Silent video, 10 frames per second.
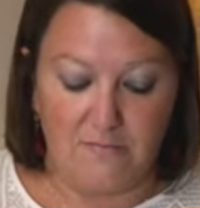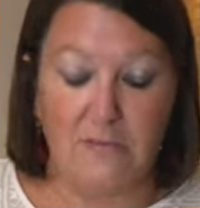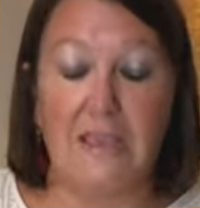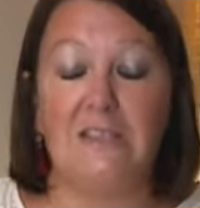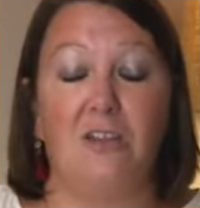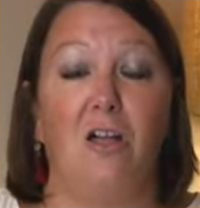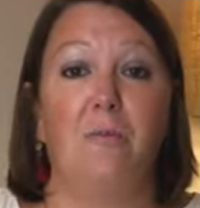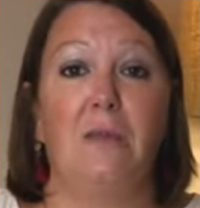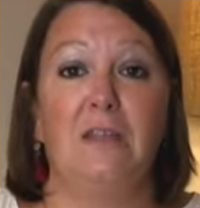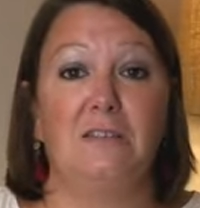King
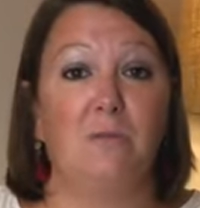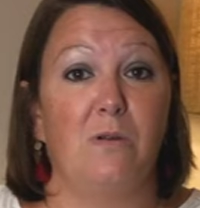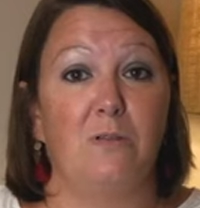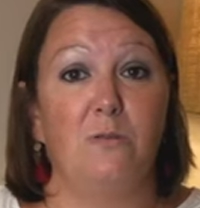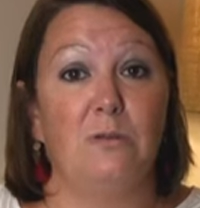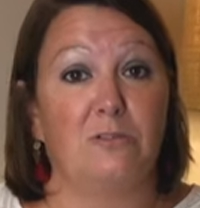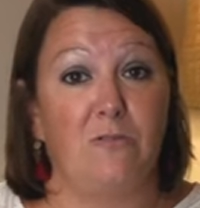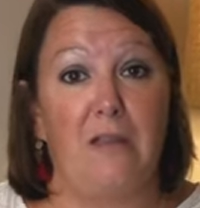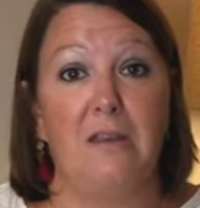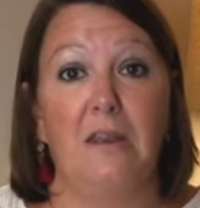Solomon is the one who was
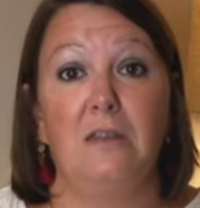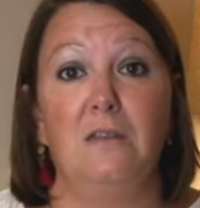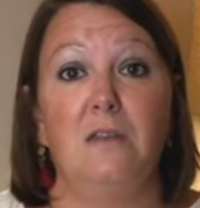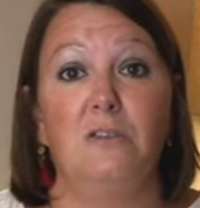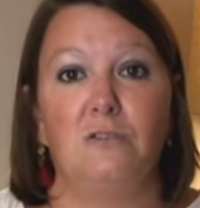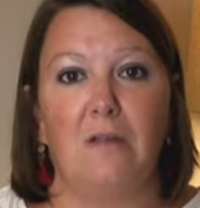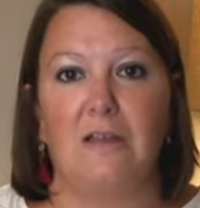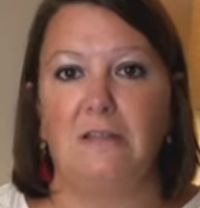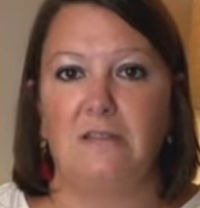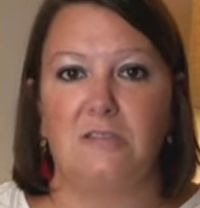credited to
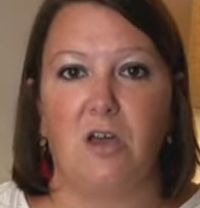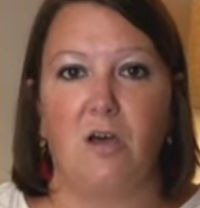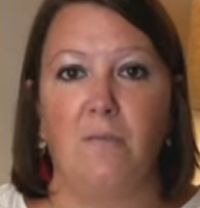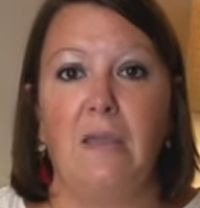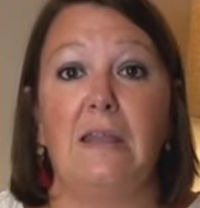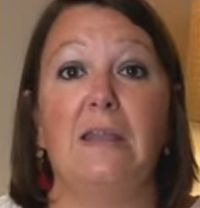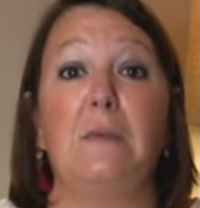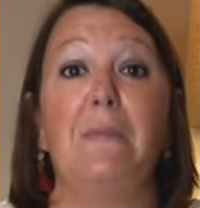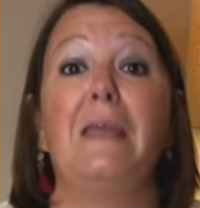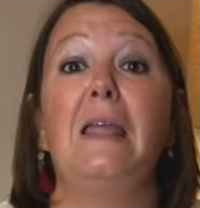writing this psalm. And at the
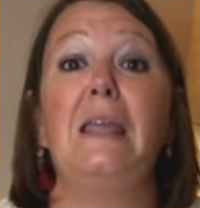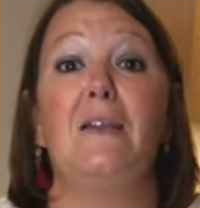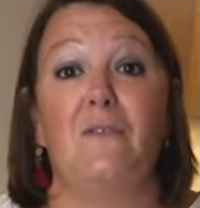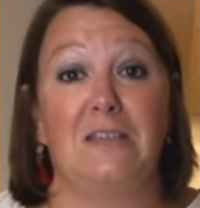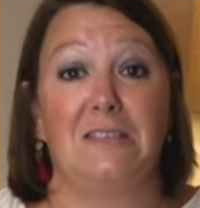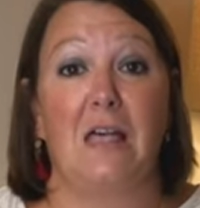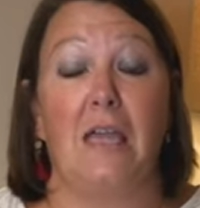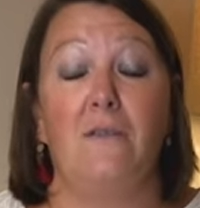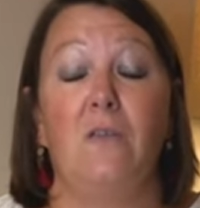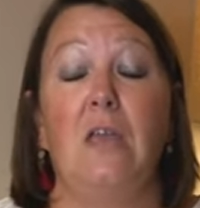beginning of his
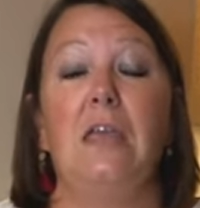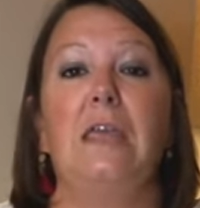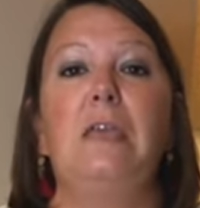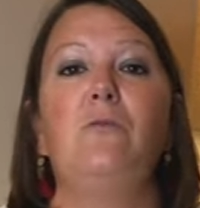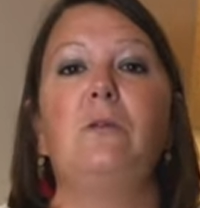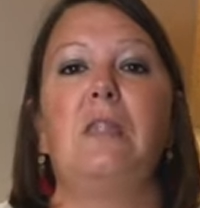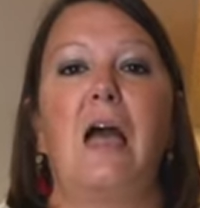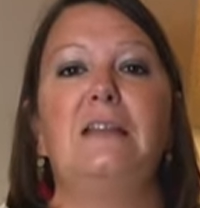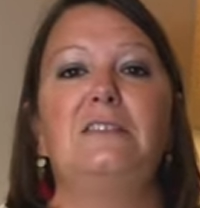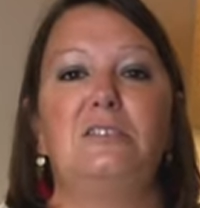life, he
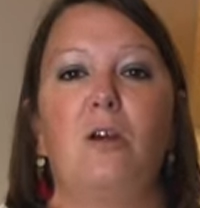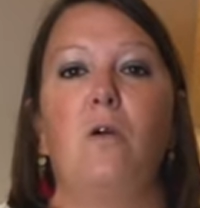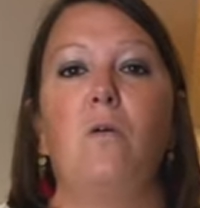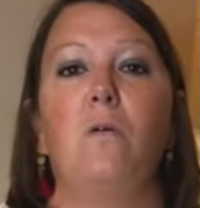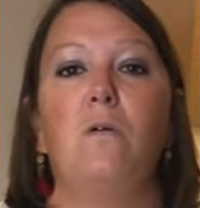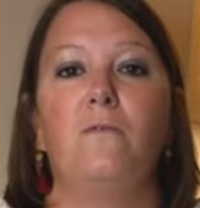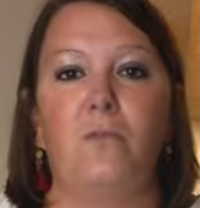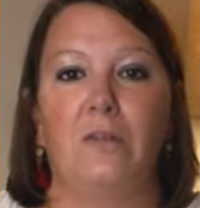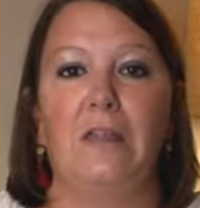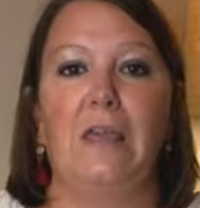relied so
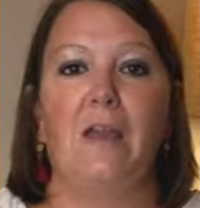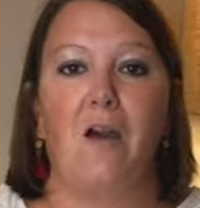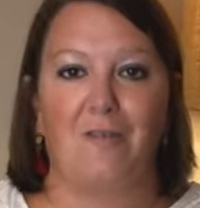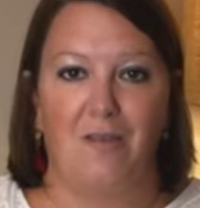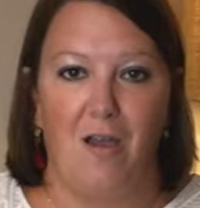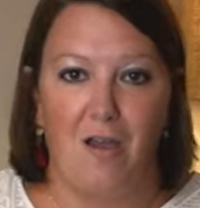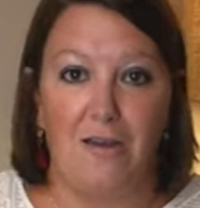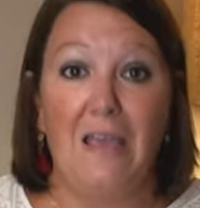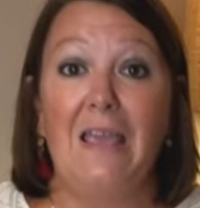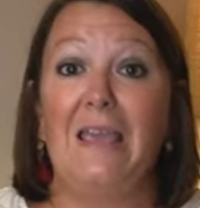fully on God.
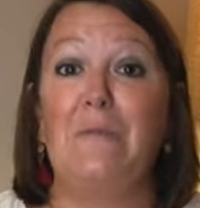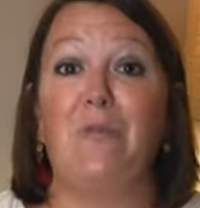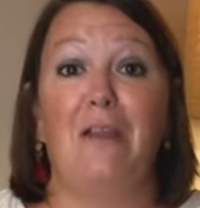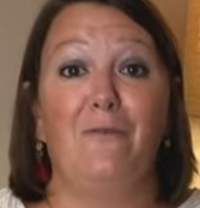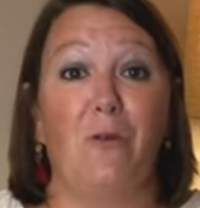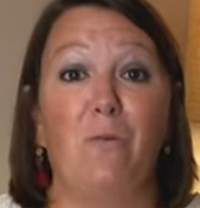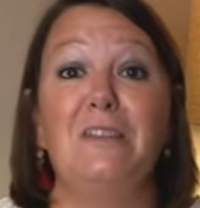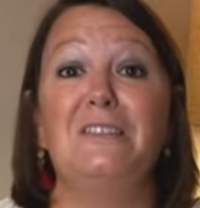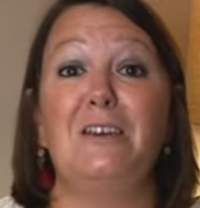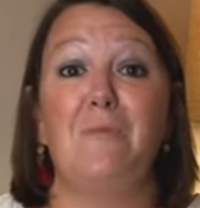He prayed for
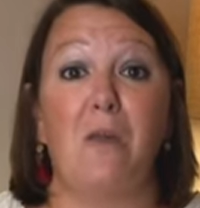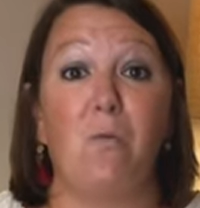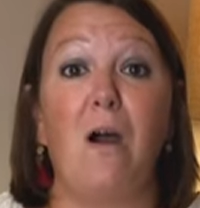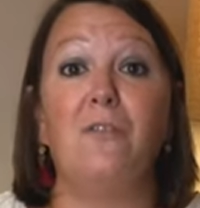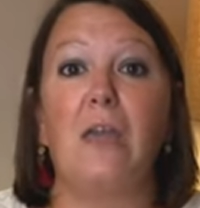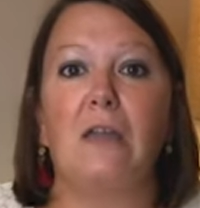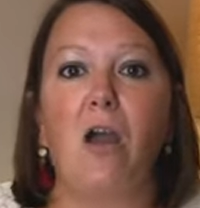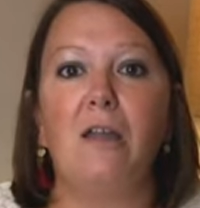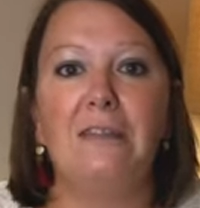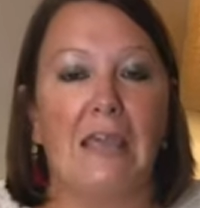wisdom and wealth, and
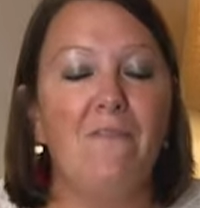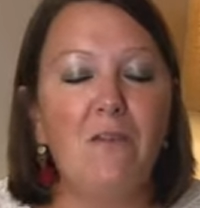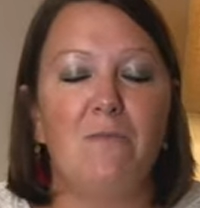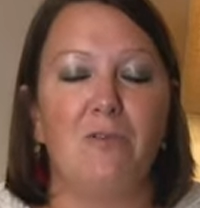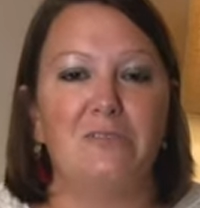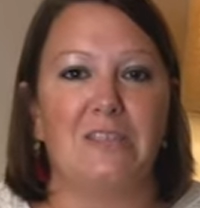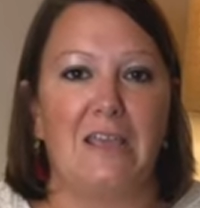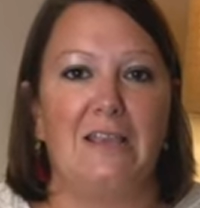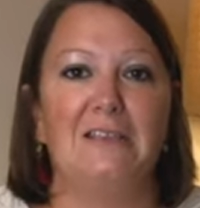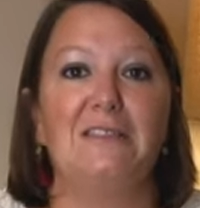God gave him those
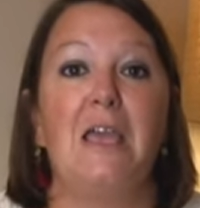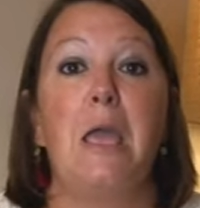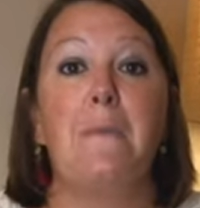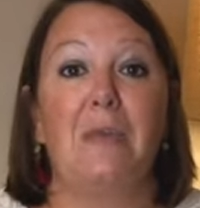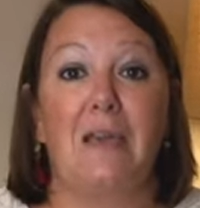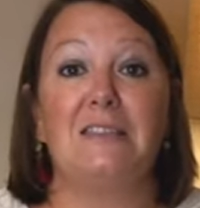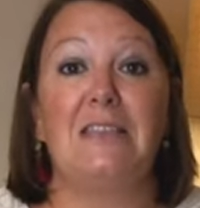things because